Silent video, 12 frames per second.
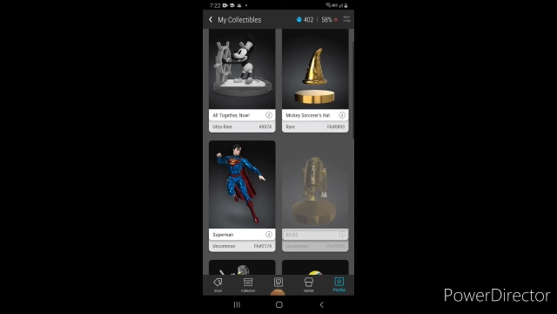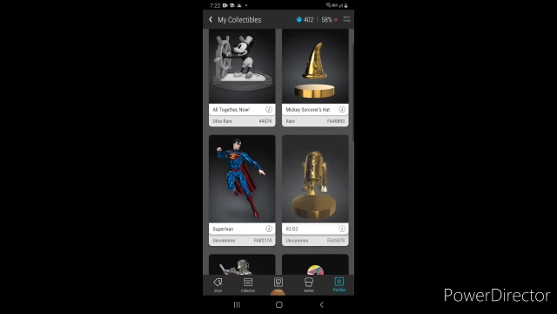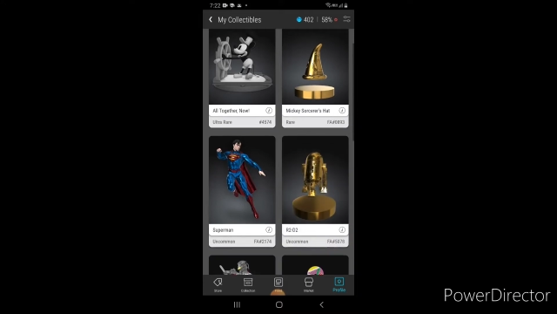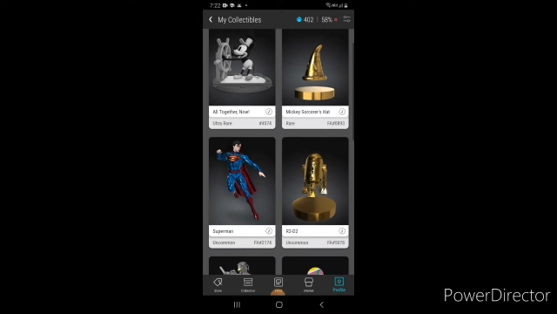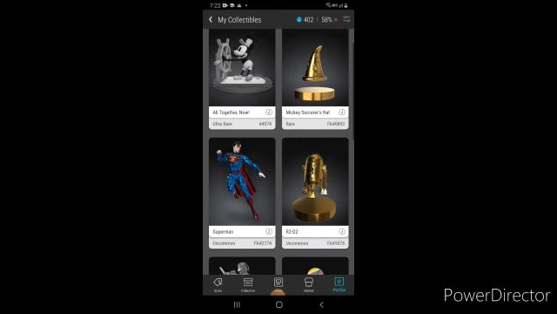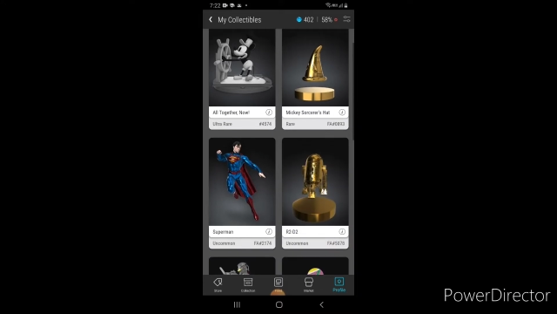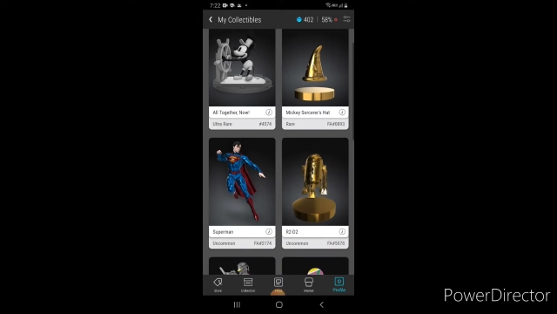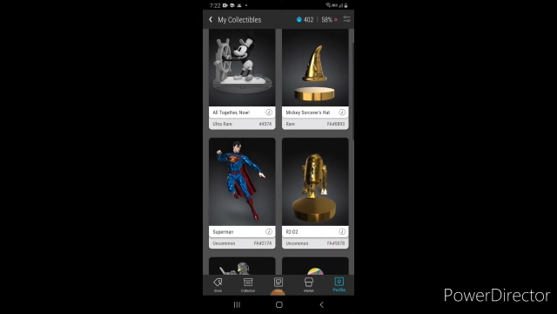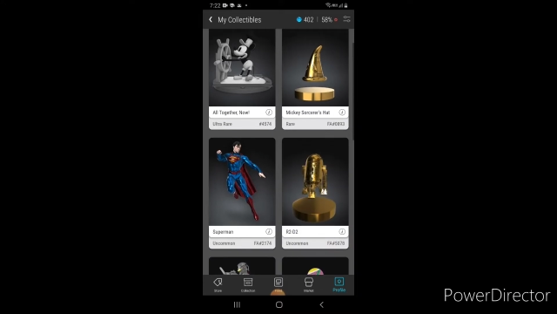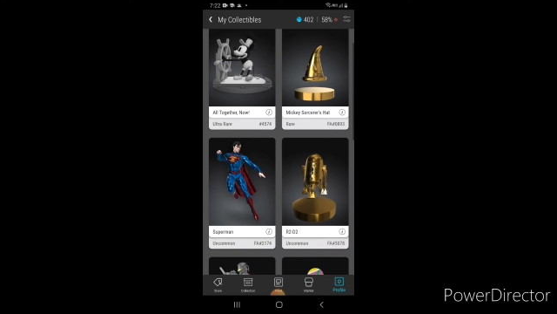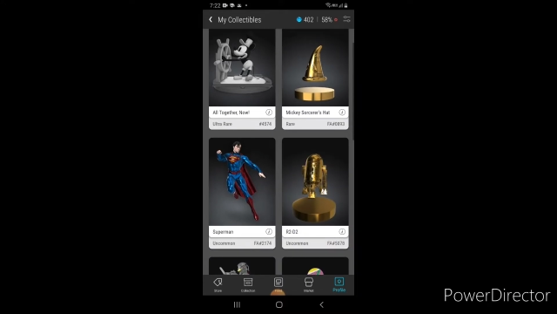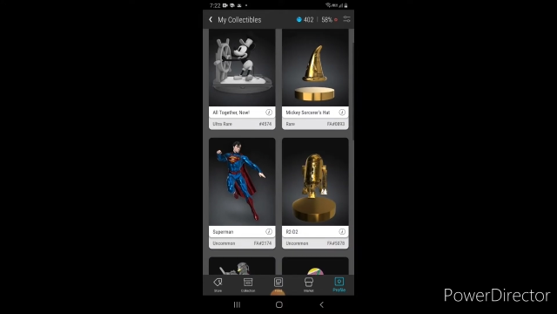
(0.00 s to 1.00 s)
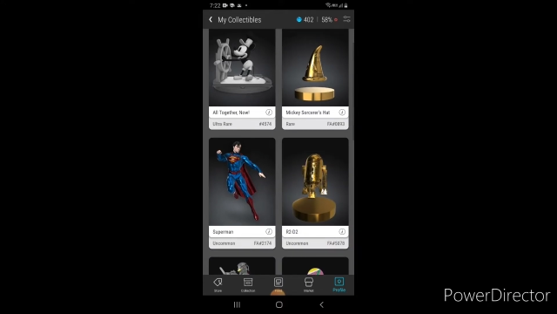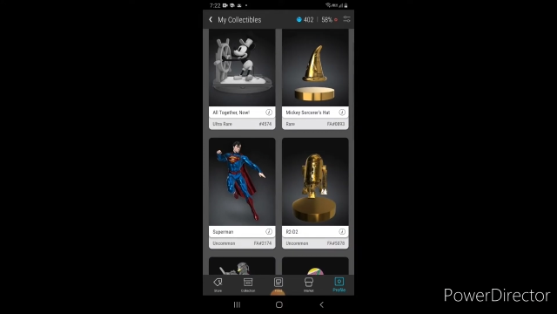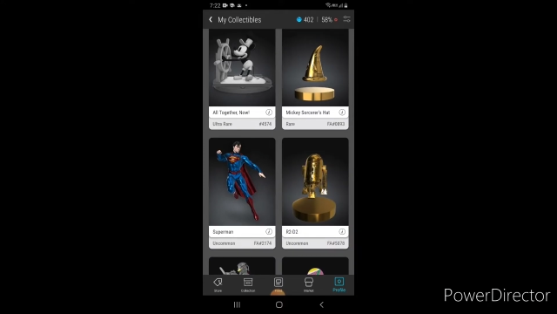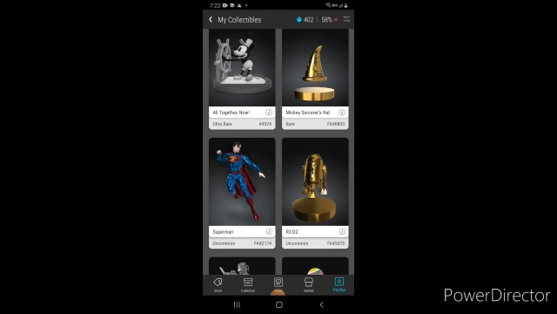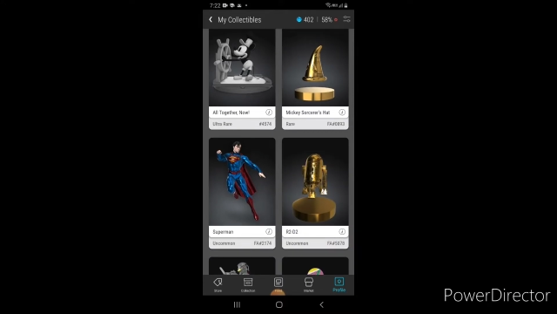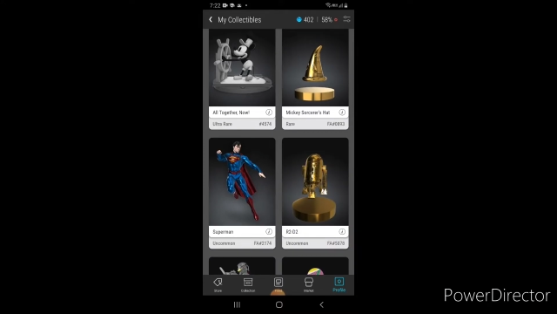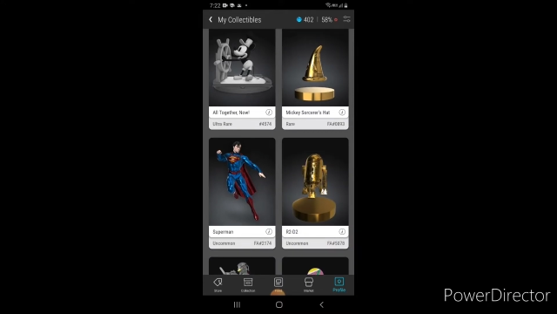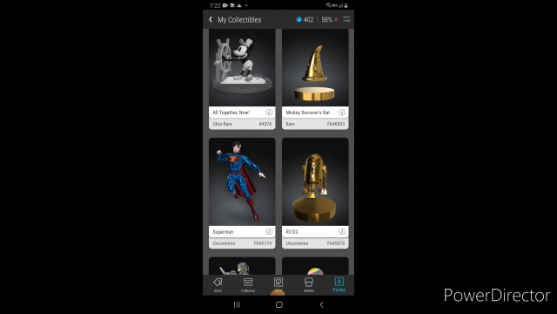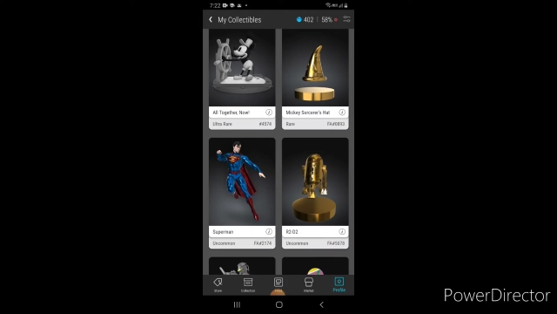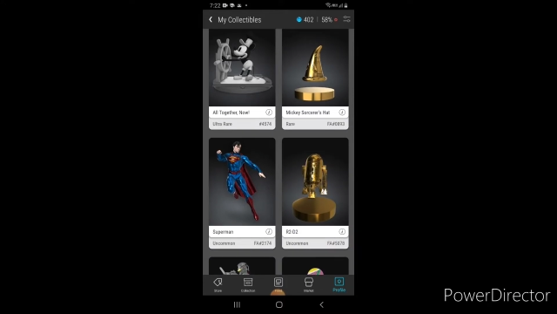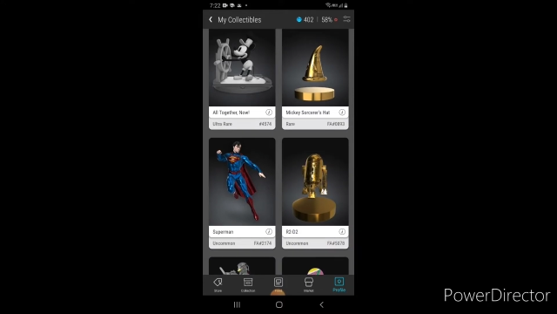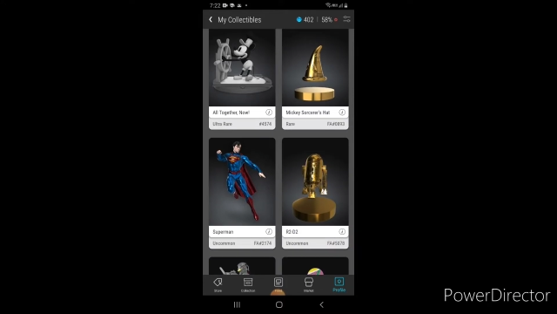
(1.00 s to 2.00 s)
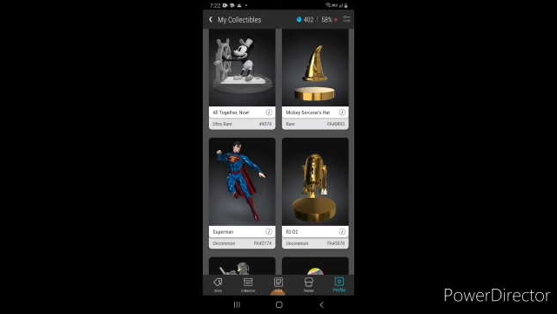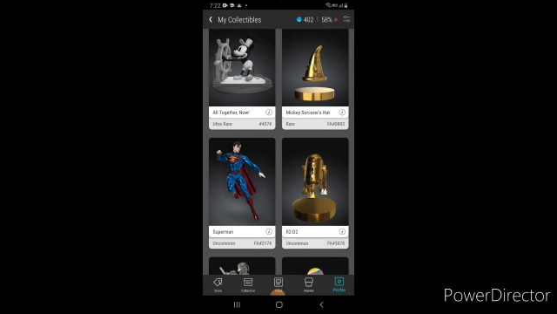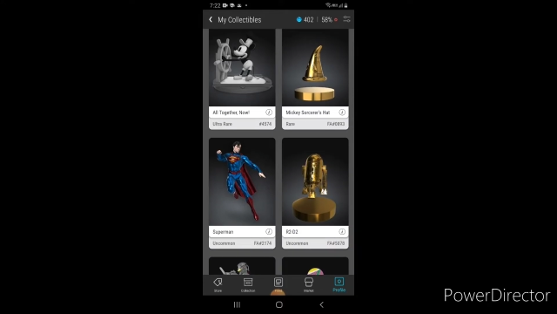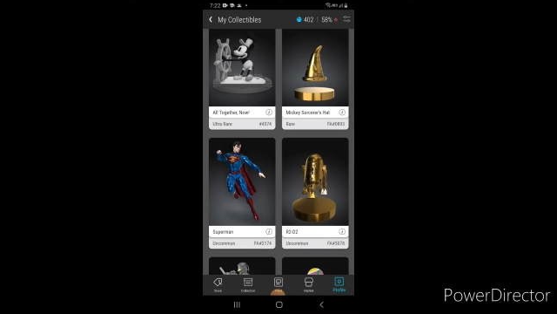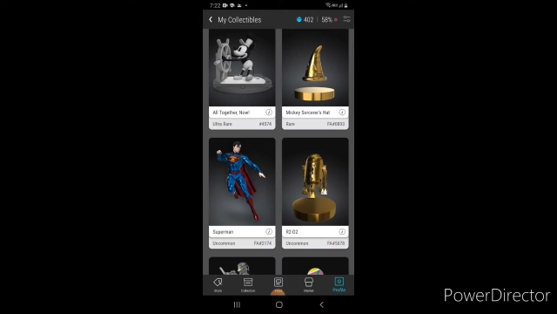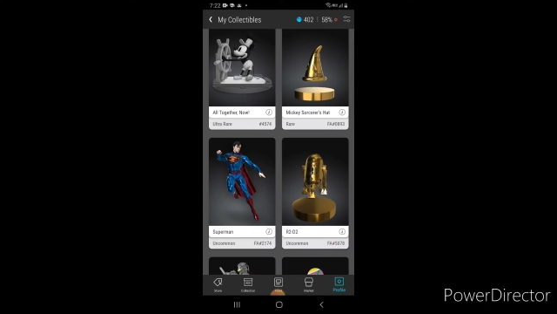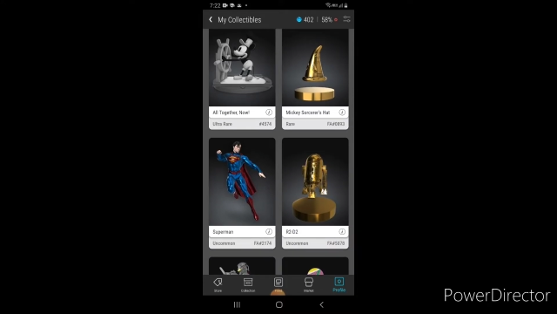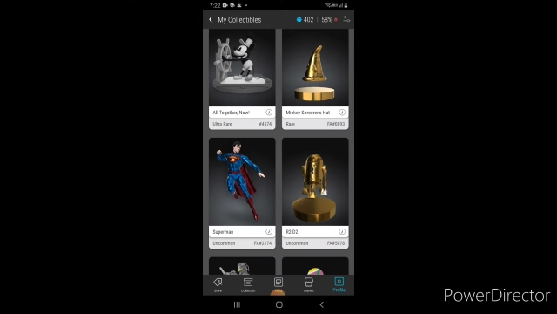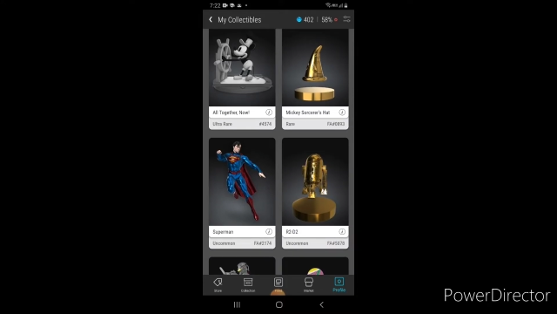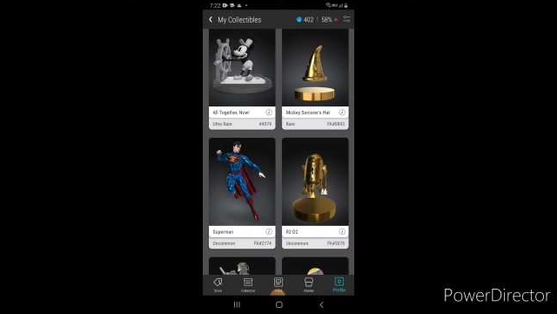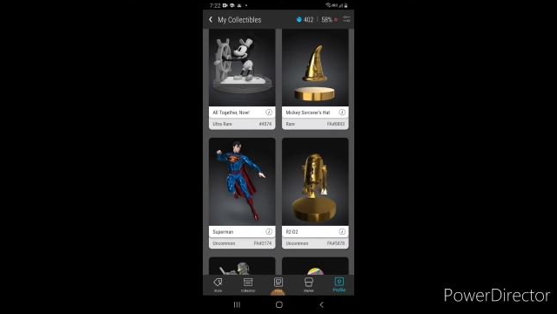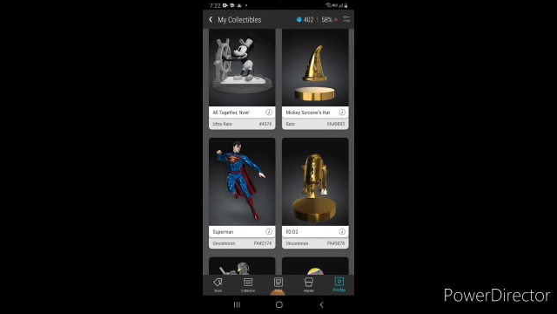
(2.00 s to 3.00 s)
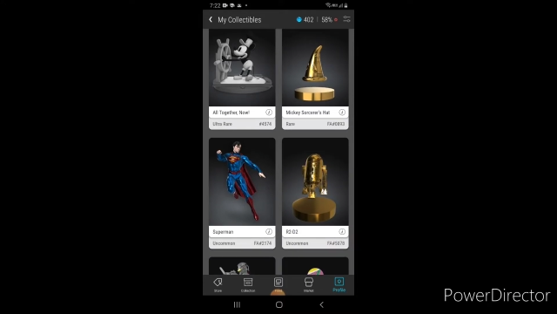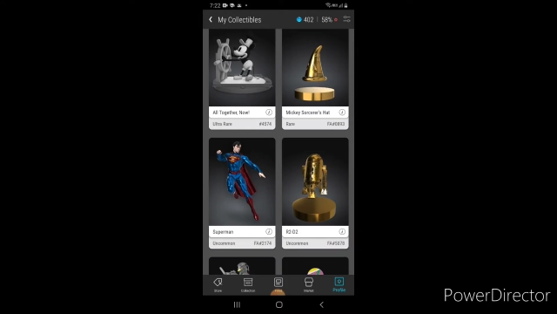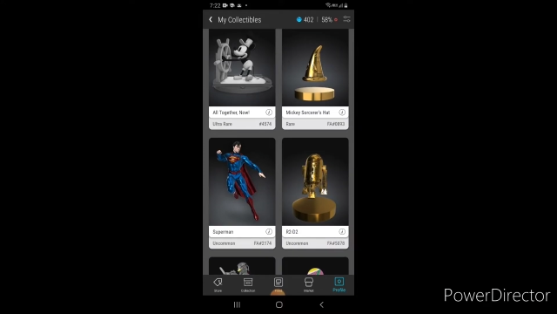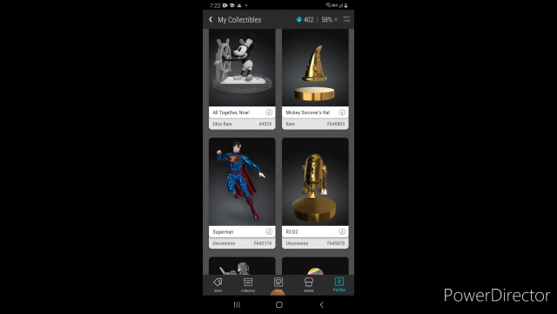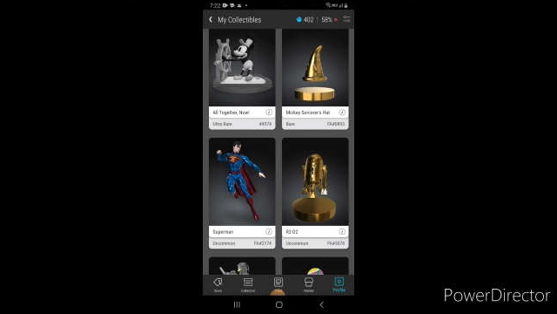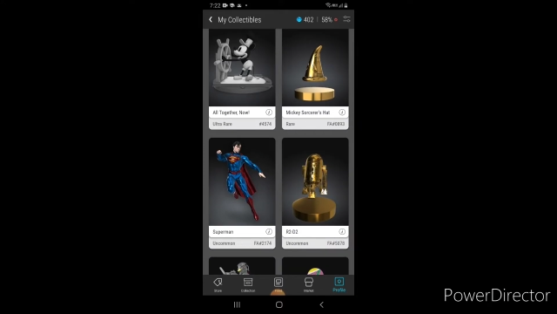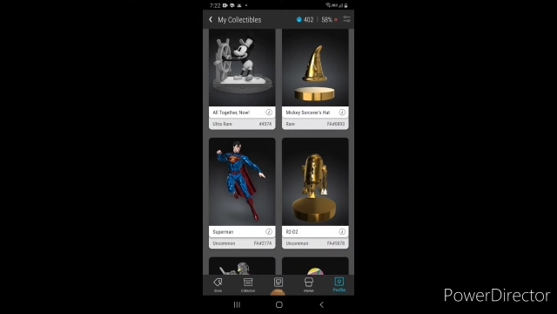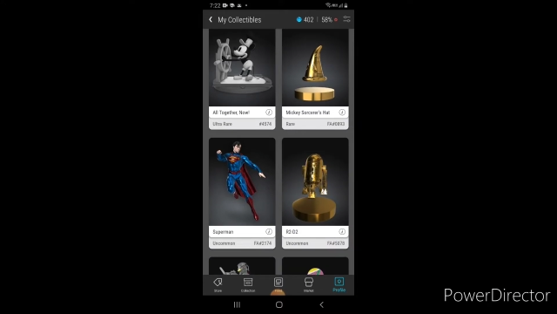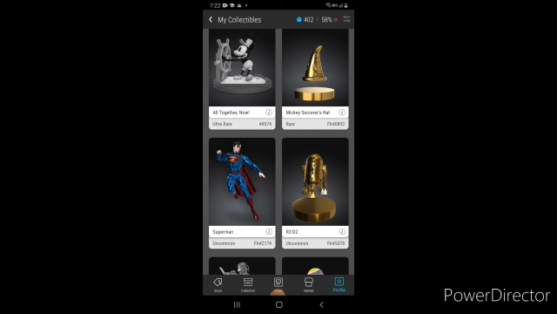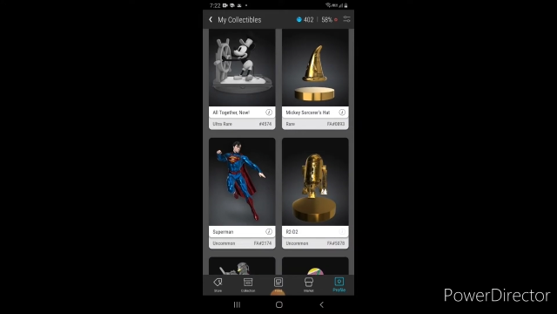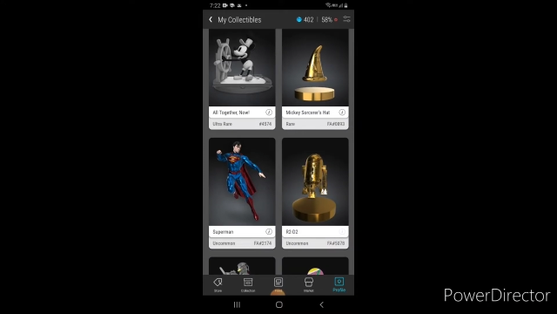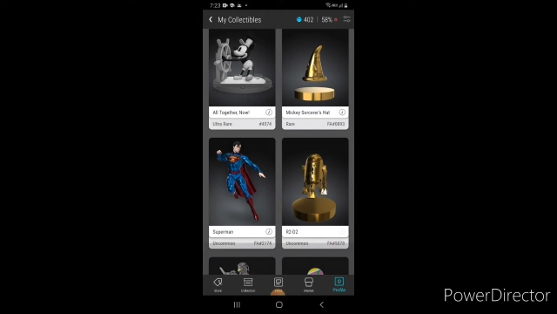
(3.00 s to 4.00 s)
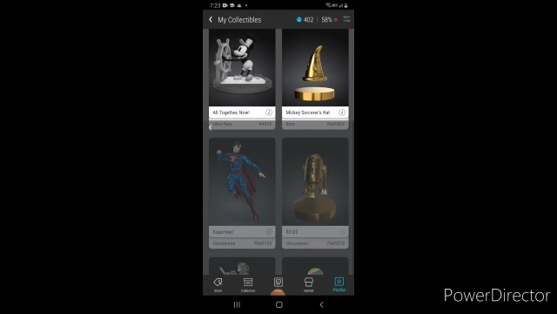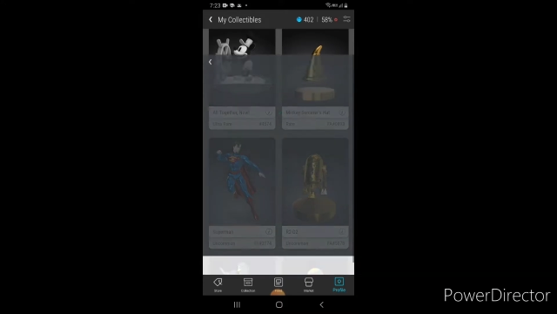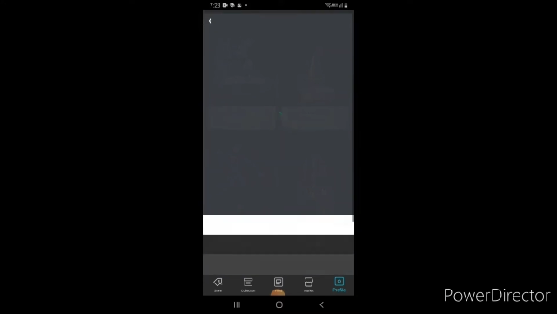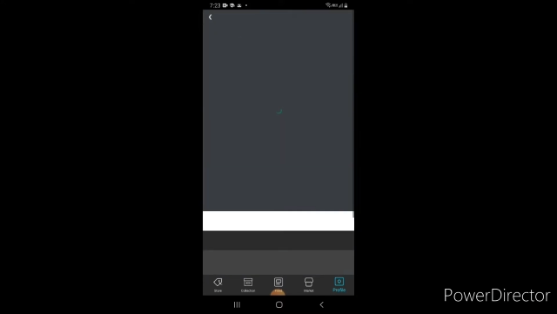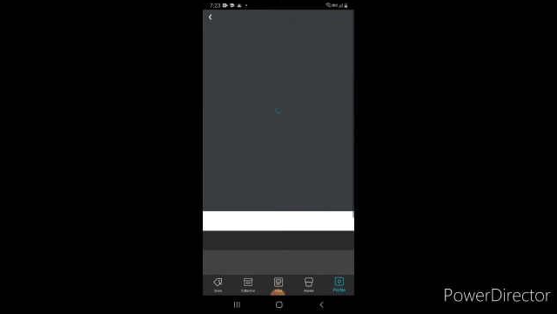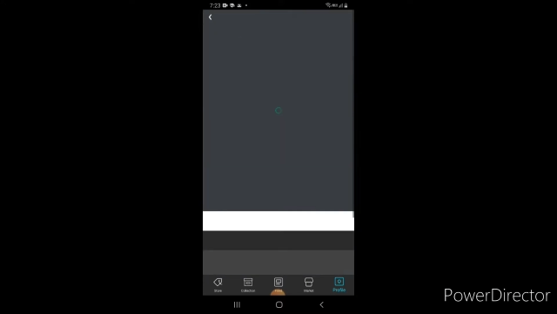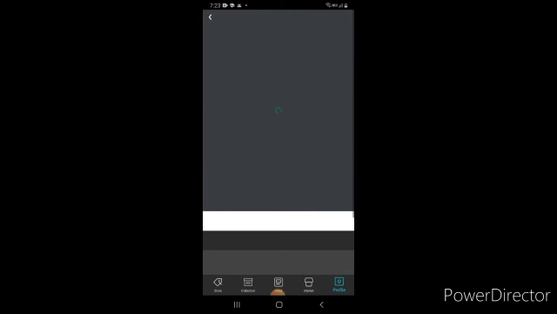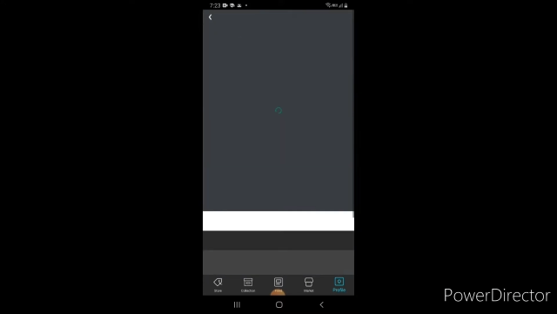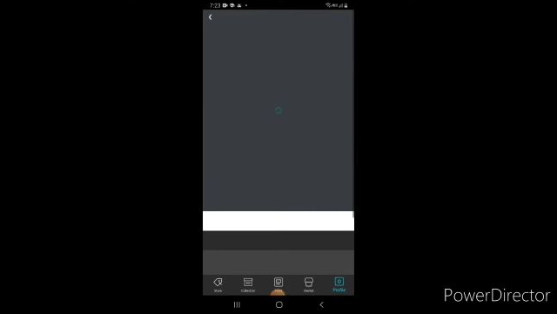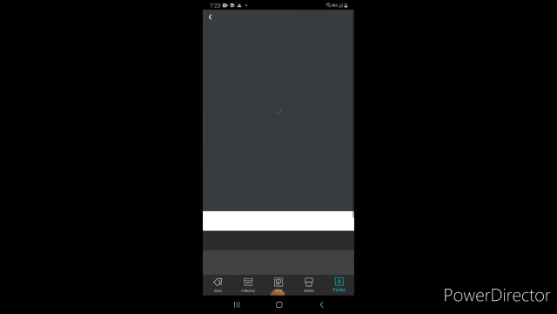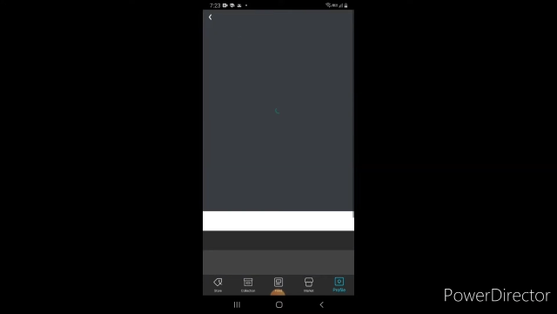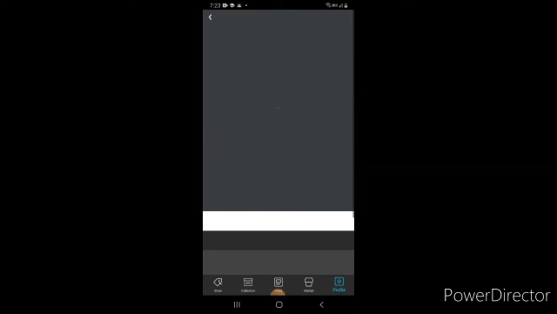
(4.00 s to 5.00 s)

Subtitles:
Nobody's mouth can be seen.